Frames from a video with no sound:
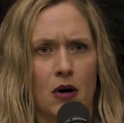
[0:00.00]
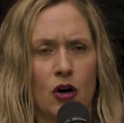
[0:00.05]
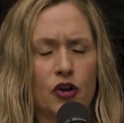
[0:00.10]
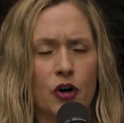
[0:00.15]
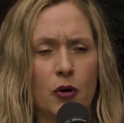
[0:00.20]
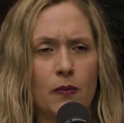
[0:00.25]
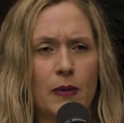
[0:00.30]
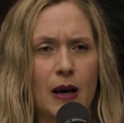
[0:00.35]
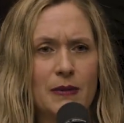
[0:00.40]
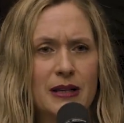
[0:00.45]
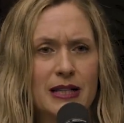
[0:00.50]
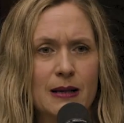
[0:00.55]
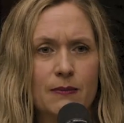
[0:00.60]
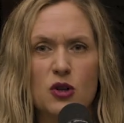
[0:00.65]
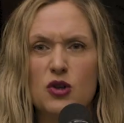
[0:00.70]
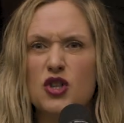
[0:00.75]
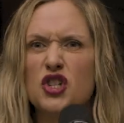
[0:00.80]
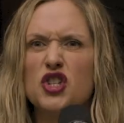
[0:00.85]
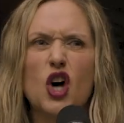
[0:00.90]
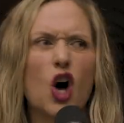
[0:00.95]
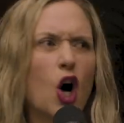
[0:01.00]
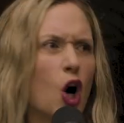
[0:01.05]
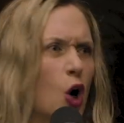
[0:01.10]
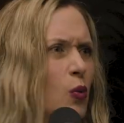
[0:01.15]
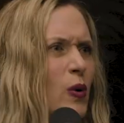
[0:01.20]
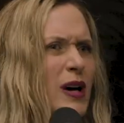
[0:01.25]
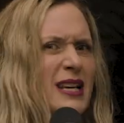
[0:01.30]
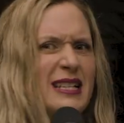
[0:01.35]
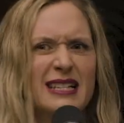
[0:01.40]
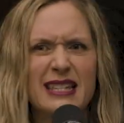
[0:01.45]
although maybe somebody just
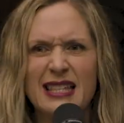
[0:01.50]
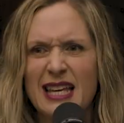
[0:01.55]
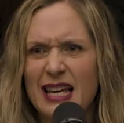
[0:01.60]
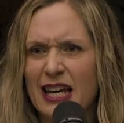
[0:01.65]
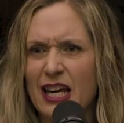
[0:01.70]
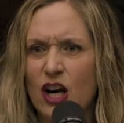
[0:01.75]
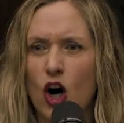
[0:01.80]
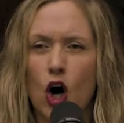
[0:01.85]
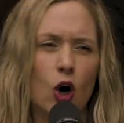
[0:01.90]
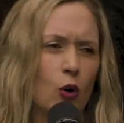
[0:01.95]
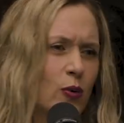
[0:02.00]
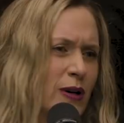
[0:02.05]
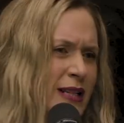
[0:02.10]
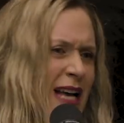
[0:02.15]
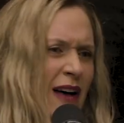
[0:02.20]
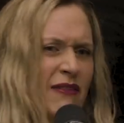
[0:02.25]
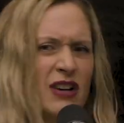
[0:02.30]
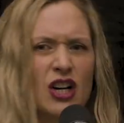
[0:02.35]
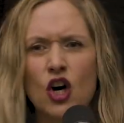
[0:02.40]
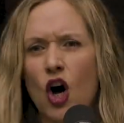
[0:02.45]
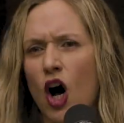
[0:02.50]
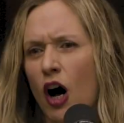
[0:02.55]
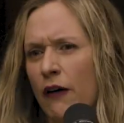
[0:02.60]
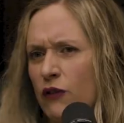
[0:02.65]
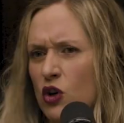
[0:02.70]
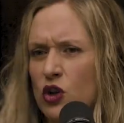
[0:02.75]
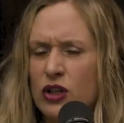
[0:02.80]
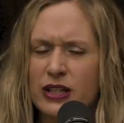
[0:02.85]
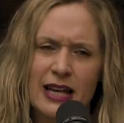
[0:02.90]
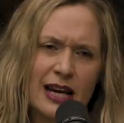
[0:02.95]
always thinking, always having
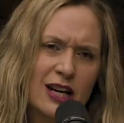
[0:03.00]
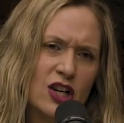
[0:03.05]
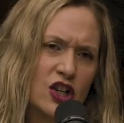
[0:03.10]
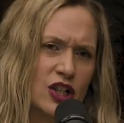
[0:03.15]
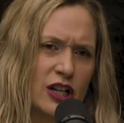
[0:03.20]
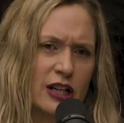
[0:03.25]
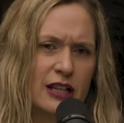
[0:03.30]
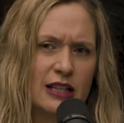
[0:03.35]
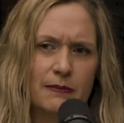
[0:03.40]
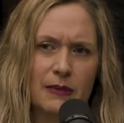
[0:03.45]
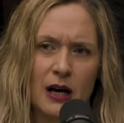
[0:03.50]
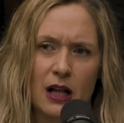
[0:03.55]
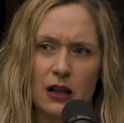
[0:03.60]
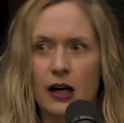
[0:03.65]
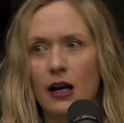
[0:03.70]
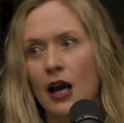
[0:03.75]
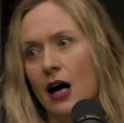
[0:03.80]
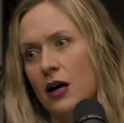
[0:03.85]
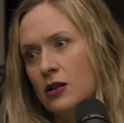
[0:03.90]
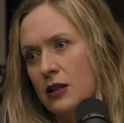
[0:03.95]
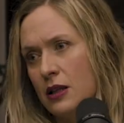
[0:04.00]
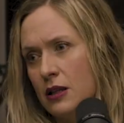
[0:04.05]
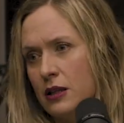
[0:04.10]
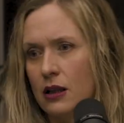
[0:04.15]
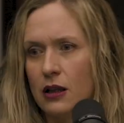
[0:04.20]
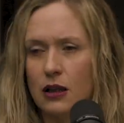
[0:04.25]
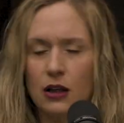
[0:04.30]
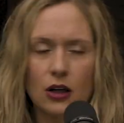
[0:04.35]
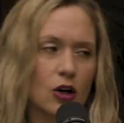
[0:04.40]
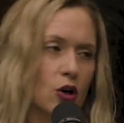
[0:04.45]
conversations about how's this
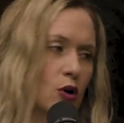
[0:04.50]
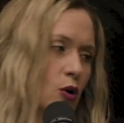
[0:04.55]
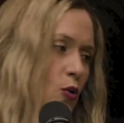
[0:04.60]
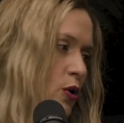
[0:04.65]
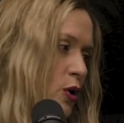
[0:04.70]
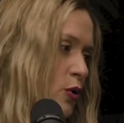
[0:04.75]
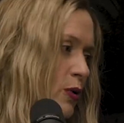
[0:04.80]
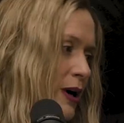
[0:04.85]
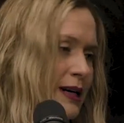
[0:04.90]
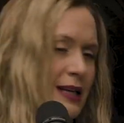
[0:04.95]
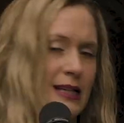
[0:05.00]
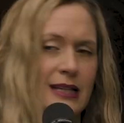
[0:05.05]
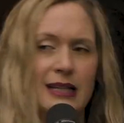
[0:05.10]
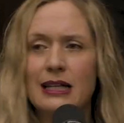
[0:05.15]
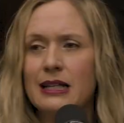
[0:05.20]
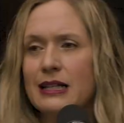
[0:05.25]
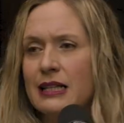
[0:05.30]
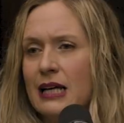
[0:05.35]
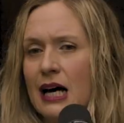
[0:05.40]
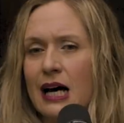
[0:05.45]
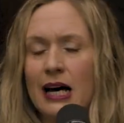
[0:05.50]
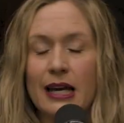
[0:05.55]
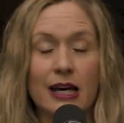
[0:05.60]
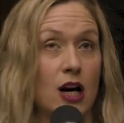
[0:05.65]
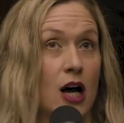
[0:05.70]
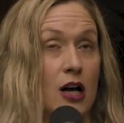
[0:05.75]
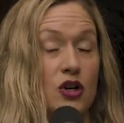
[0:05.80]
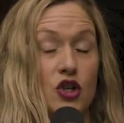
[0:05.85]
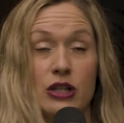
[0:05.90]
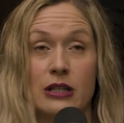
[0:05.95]
going to go and what do I need to get done?
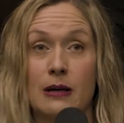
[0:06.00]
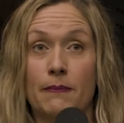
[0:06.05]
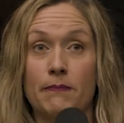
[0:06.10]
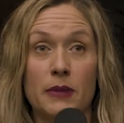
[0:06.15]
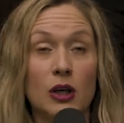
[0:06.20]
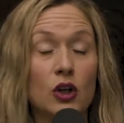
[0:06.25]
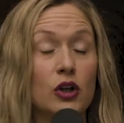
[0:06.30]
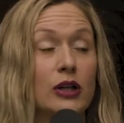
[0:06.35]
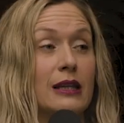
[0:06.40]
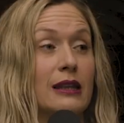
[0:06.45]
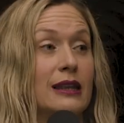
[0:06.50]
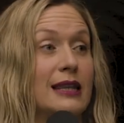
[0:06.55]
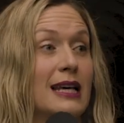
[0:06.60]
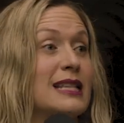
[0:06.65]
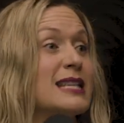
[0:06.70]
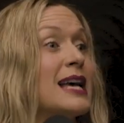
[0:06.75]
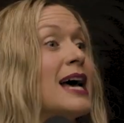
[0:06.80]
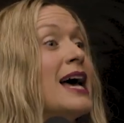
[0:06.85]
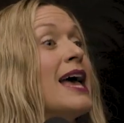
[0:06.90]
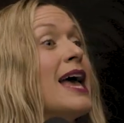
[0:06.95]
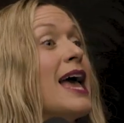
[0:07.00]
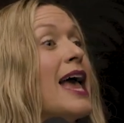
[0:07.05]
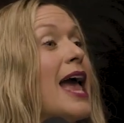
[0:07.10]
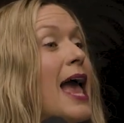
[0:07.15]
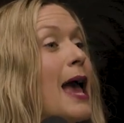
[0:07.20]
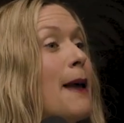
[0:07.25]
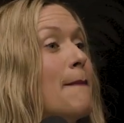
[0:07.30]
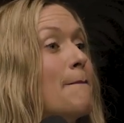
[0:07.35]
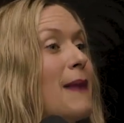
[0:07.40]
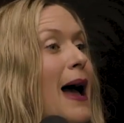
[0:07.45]
And just a million things.
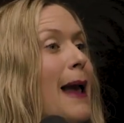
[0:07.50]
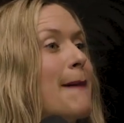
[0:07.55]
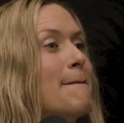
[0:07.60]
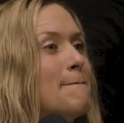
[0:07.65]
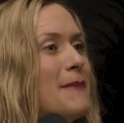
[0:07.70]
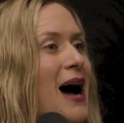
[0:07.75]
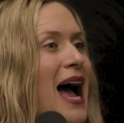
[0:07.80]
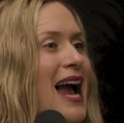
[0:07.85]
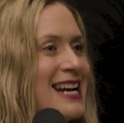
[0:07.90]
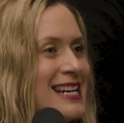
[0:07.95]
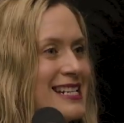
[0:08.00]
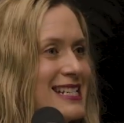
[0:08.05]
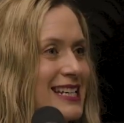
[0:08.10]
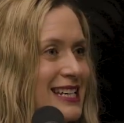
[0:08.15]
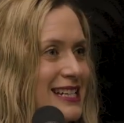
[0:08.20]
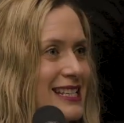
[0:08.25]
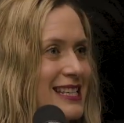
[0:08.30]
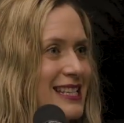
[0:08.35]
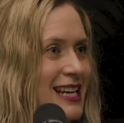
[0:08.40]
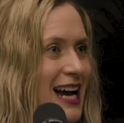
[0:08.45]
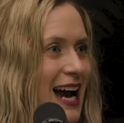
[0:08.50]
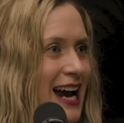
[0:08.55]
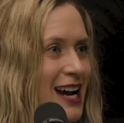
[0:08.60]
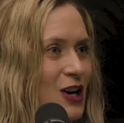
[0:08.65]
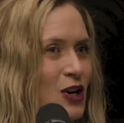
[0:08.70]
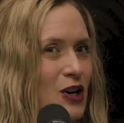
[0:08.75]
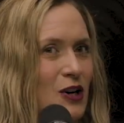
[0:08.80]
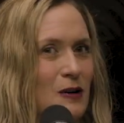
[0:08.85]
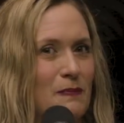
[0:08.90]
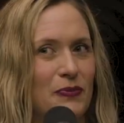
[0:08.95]
And my mind gets
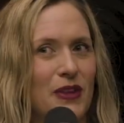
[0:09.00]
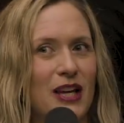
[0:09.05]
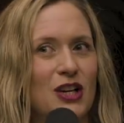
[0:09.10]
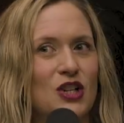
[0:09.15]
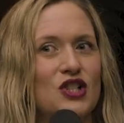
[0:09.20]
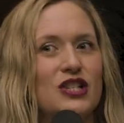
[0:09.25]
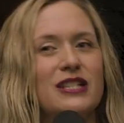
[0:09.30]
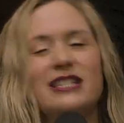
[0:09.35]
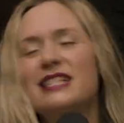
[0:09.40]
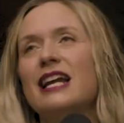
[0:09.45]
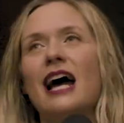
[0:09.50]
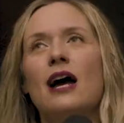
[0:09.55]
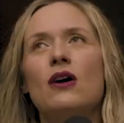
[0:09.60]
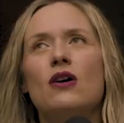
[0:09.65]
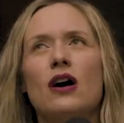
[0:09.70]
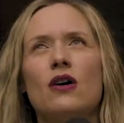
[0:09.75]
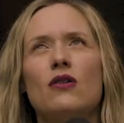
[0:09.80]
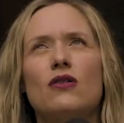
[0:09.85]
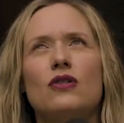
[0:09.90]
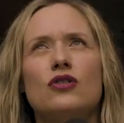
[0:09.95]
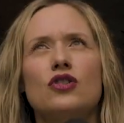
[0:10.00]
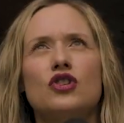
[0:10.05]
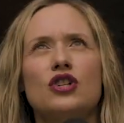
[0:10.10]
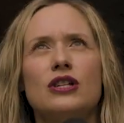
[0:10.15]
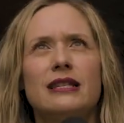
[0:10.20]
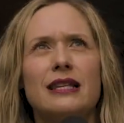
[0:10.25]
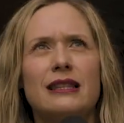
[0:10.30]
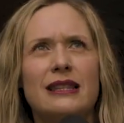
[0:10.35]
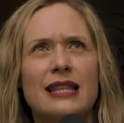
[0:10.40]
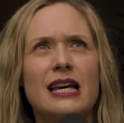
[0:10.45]
tired. She said, she
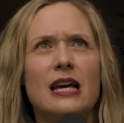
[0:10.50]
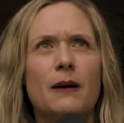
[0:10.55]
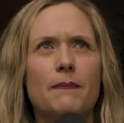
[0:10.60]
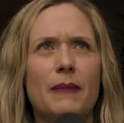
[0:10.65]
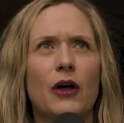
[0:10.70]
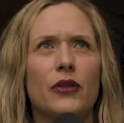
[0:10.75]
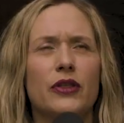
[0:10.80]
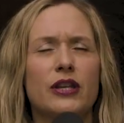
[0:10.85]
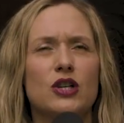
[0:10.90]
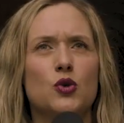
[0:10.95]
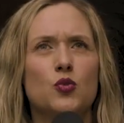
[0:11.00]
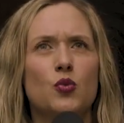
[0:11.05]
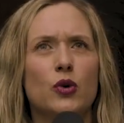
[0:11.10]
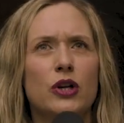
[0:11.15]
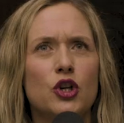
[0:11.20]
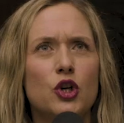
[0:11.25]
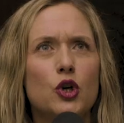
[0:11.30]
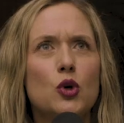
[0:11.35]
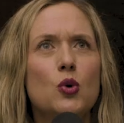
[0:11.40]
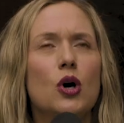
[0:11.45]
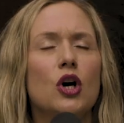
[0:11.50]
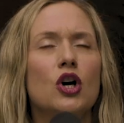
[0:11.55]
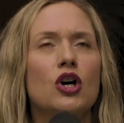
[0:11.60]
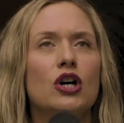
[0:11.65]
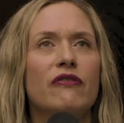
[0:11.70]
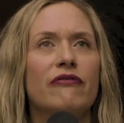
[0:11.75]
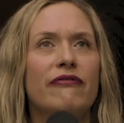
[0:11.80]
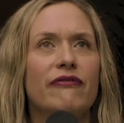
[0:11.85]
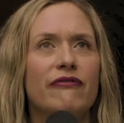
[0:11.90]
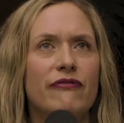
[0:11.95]
said, think about this. When you
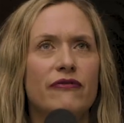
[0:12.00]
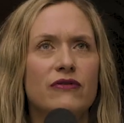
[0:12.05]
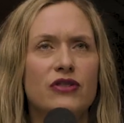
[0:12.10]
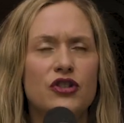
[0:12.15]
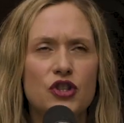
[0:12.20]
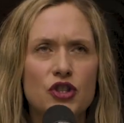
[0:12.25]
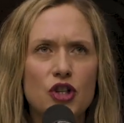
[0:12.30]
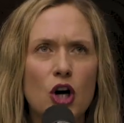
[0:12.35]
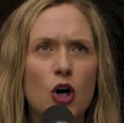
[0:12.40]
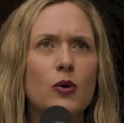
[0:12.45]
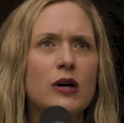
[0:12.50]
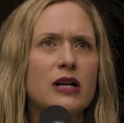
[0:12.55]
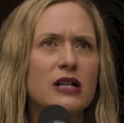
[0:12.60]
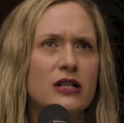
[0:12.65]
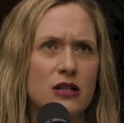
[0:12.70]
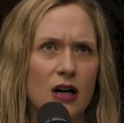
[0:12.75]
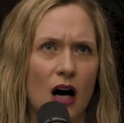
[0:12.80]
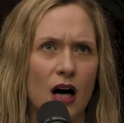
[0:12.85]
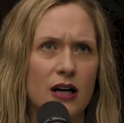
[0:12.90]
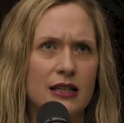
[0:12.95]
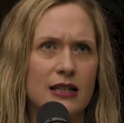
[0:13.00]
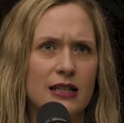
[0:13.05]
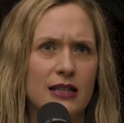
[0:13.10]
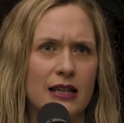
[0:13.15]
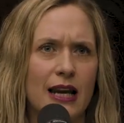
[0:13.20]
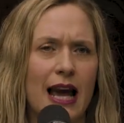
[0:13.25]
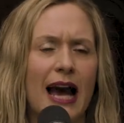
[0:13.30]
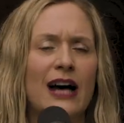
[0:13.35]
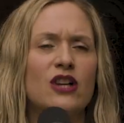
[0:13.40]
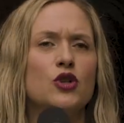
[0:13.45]
are so
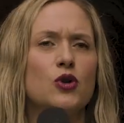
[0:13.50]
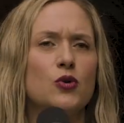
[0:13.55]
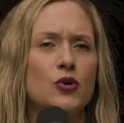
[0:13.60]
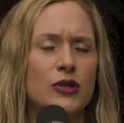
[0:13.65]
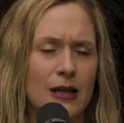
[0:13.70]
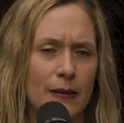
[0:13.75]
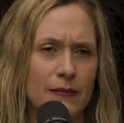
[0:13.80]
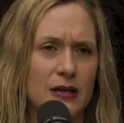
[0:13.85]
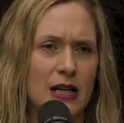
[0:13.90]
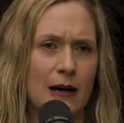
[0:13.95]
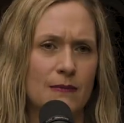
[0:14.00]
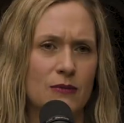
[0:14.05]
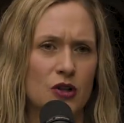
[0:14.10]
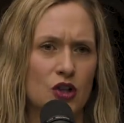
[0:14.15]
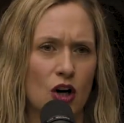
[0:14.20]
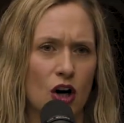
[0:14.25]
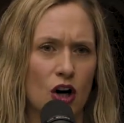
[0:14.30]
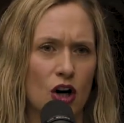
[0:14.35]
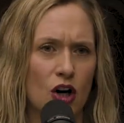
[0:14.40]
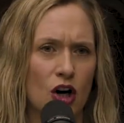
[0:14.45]
exhausted as you sometimes